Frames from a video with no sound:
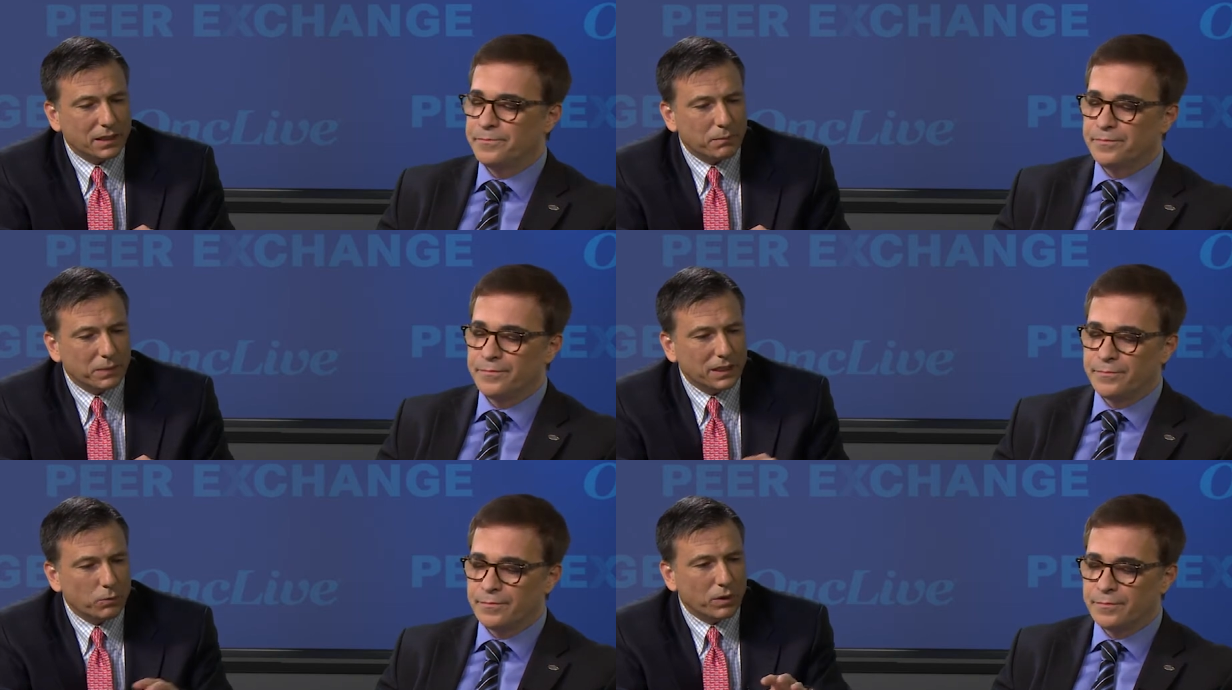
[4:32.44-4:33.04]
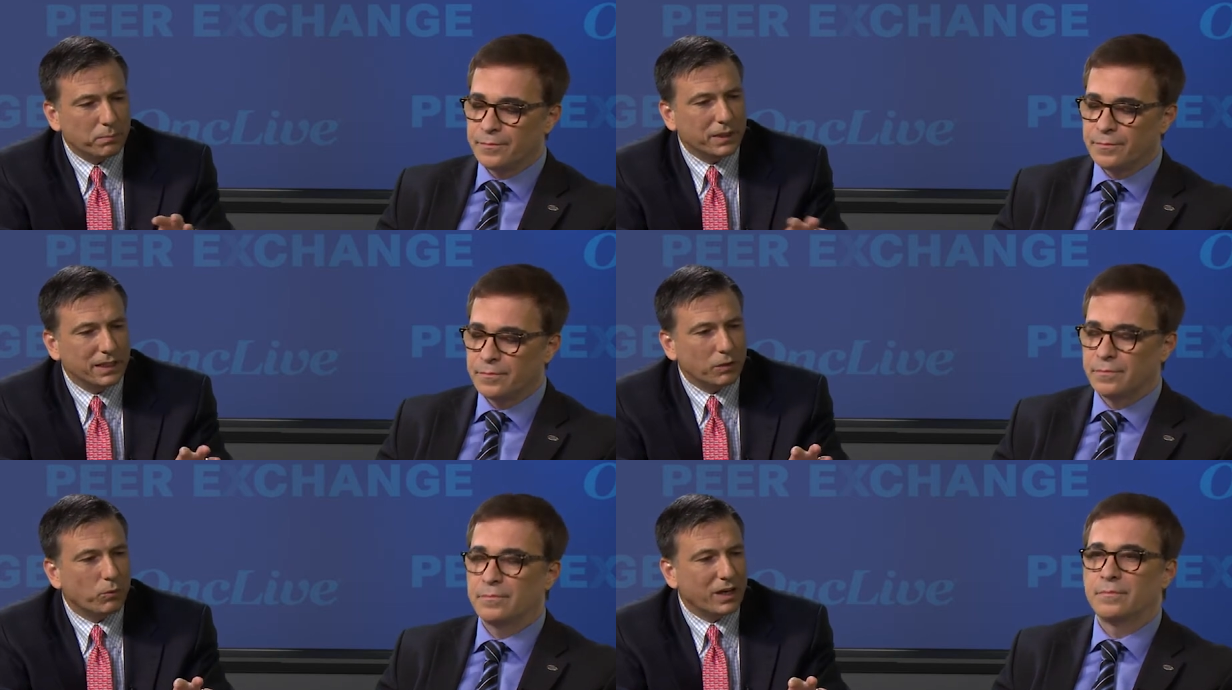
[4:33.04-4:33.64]
Speaker 1: PD-1, uh,
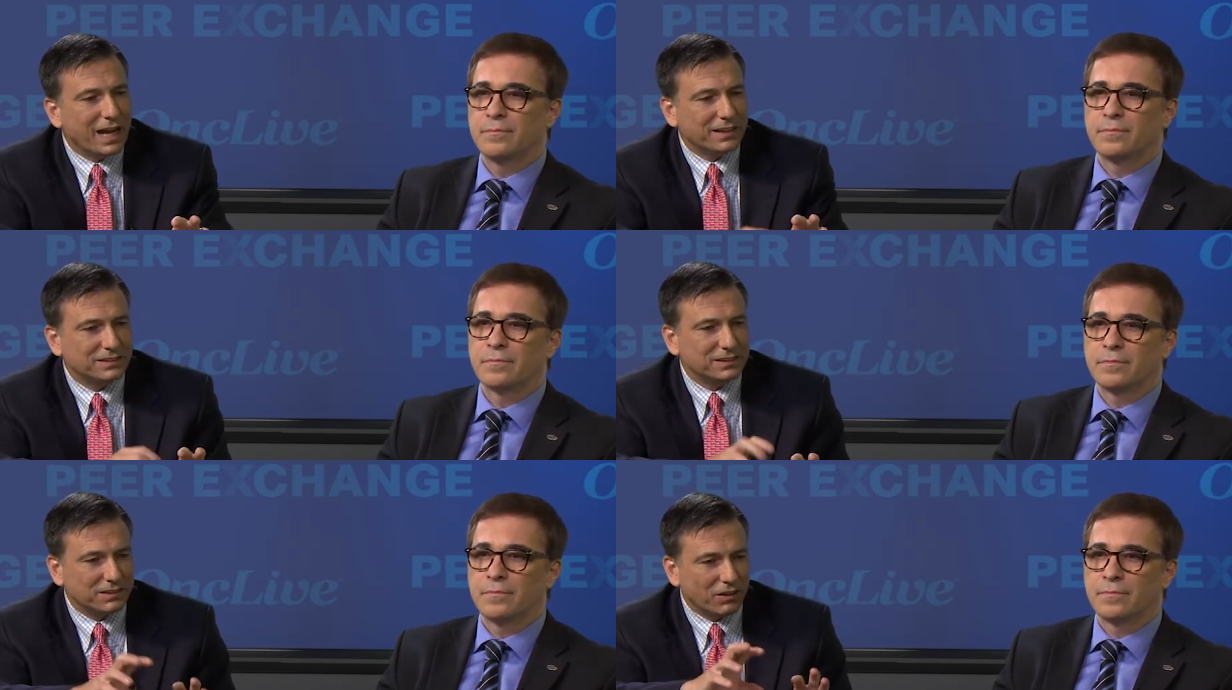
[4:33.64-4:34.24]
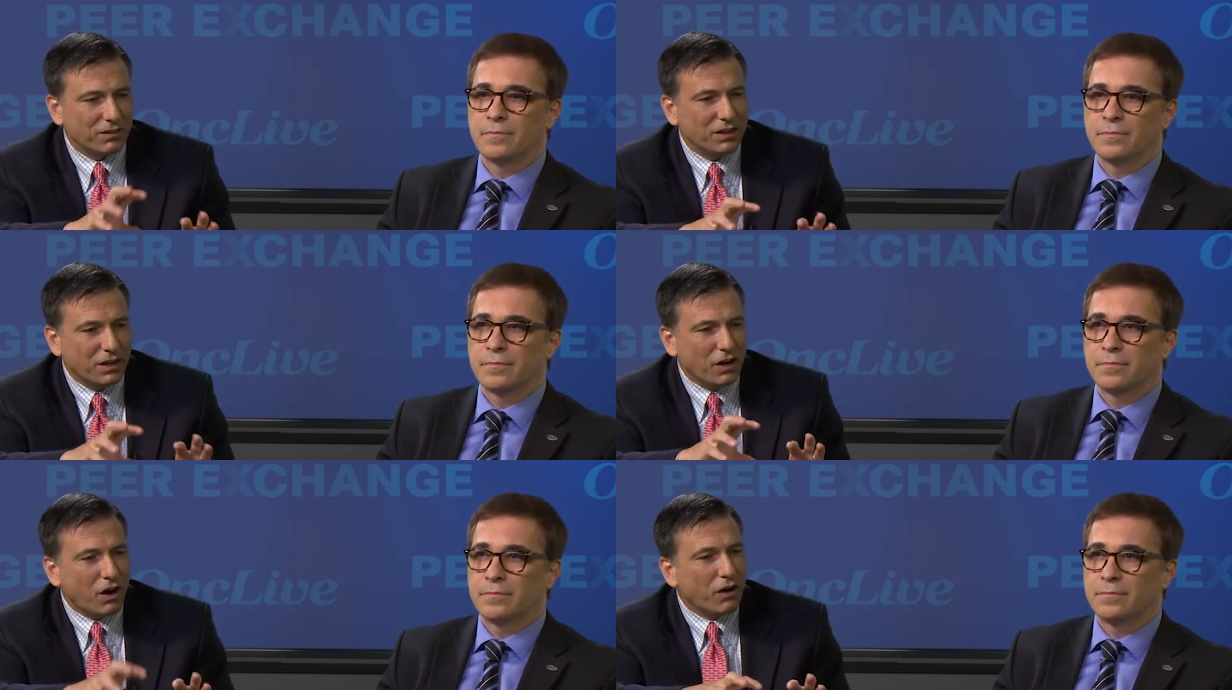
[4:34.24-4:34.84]
PDL-1 axis are,
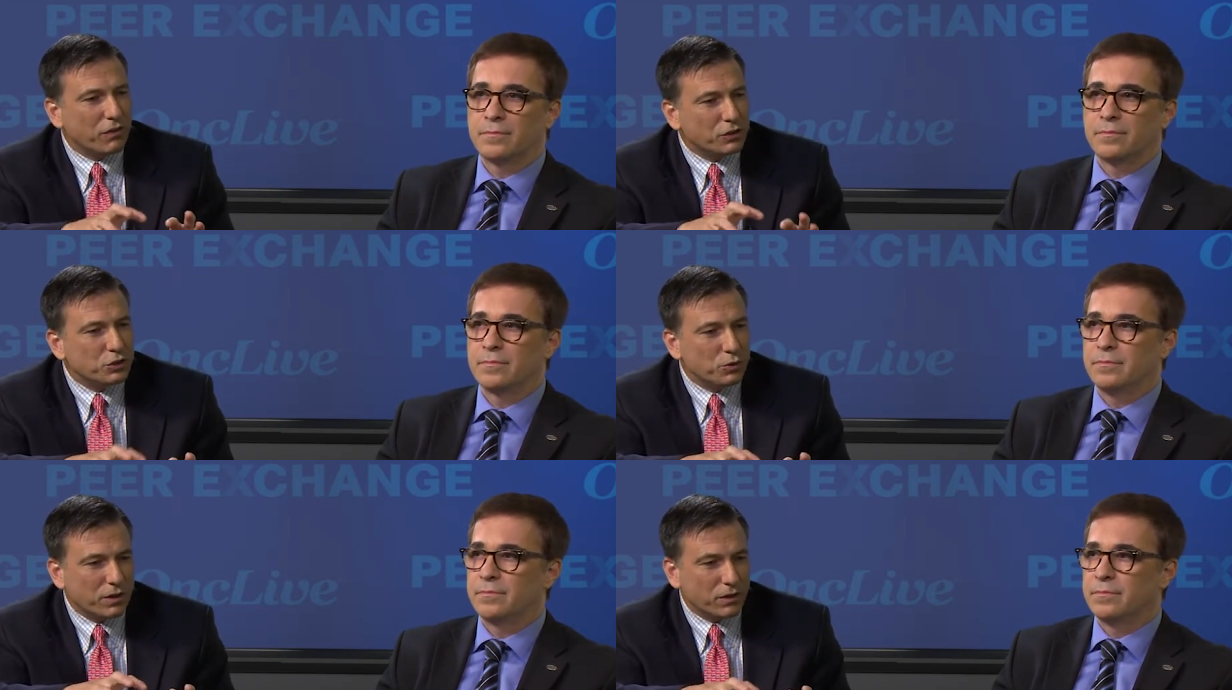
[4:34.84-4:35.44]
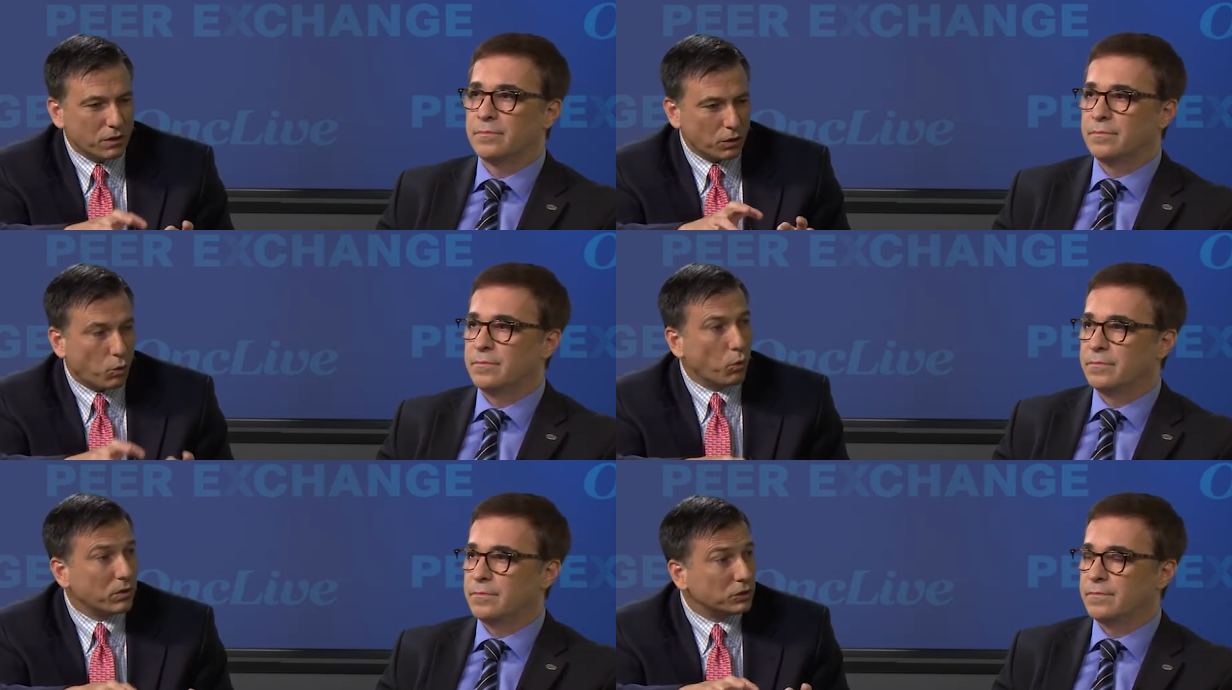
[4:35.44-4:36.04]
are the two that are the
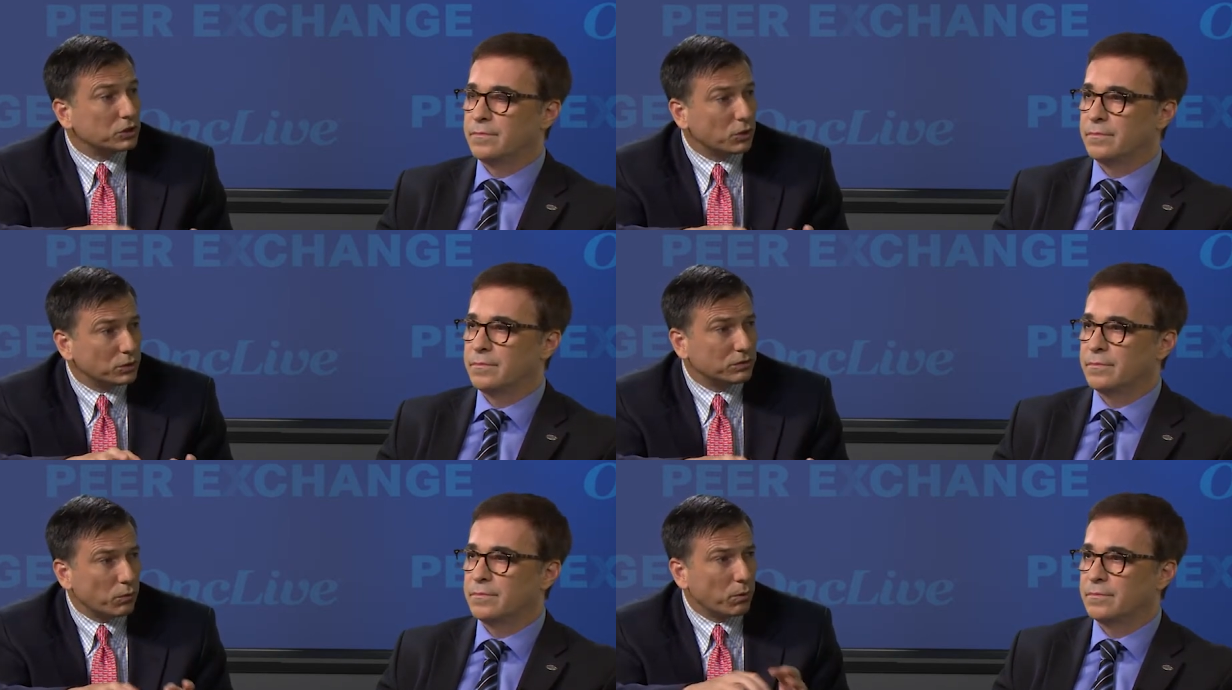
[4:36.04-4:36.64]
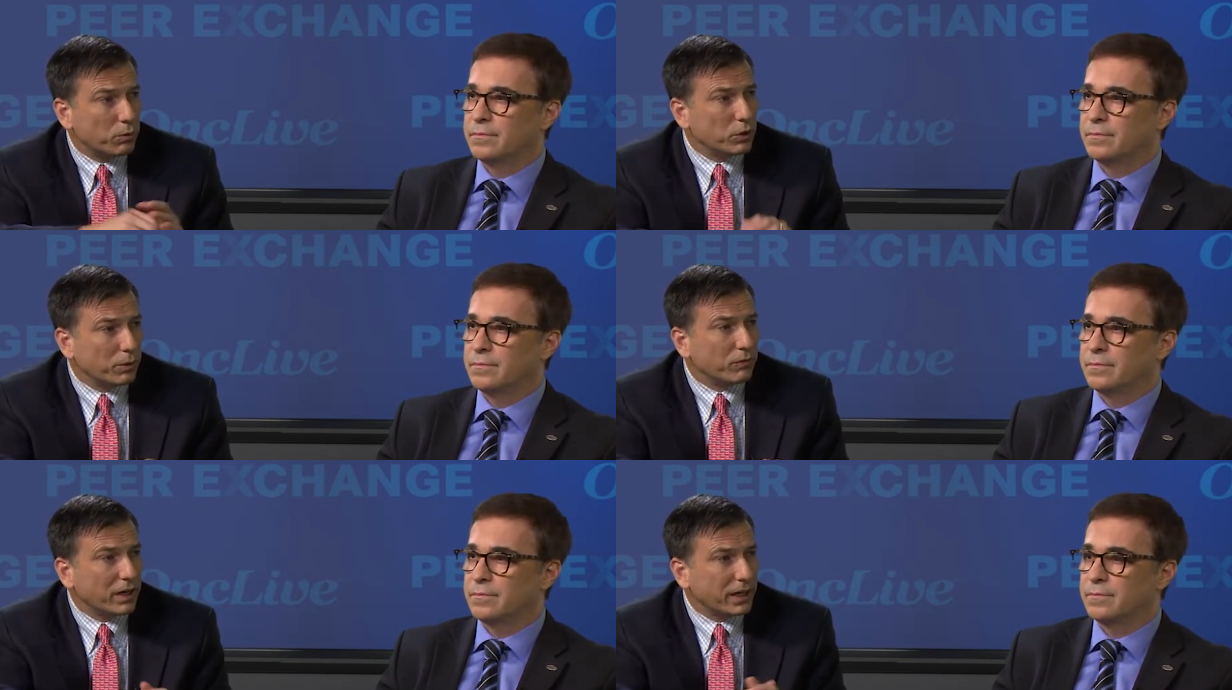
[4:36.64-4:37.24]
cornerstones for what we're
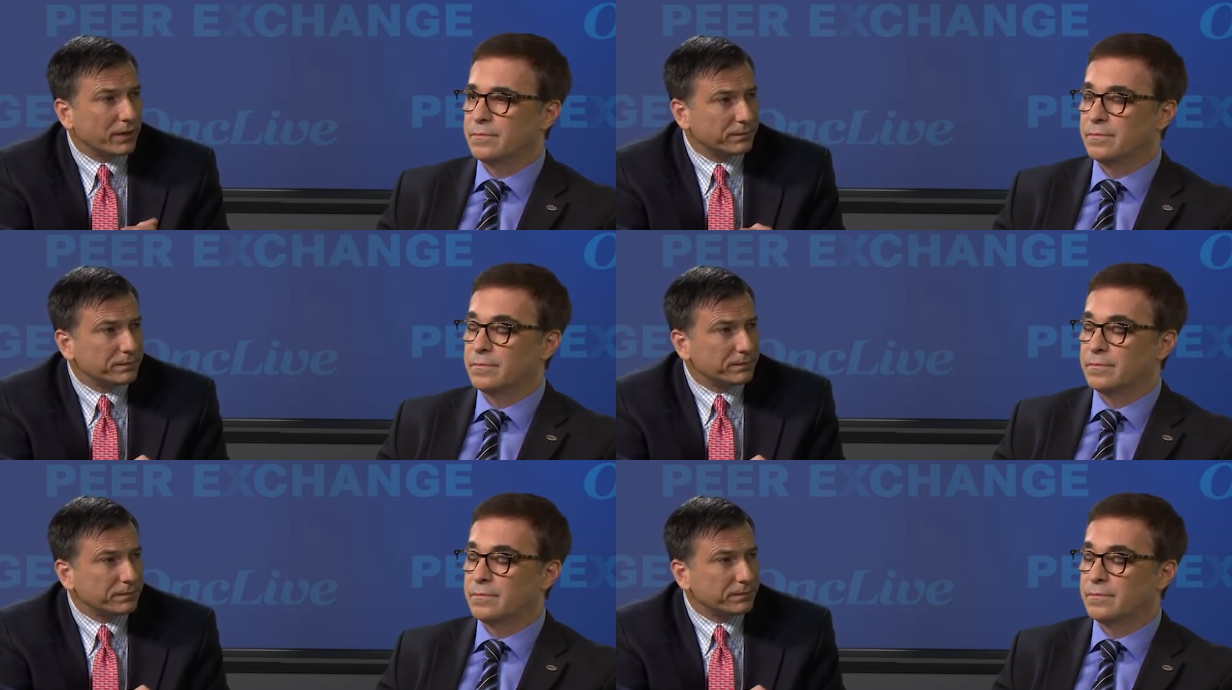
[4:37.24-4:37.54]
doing right now.